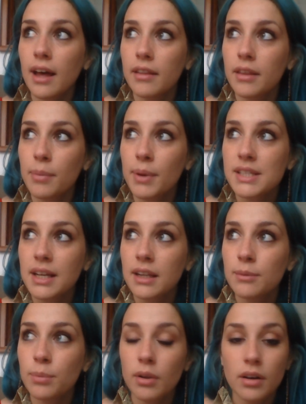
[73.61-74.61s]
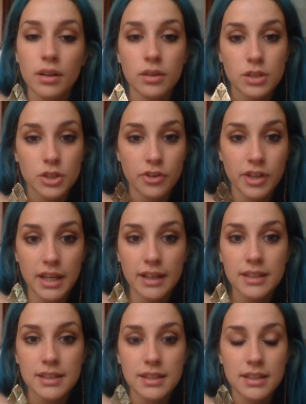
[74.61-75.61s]
and they basically blocked the
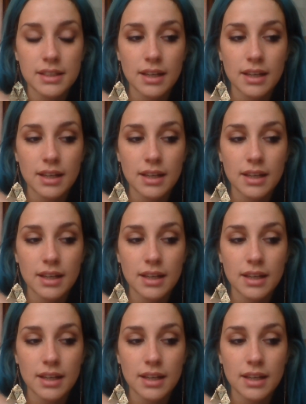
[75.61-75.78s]
street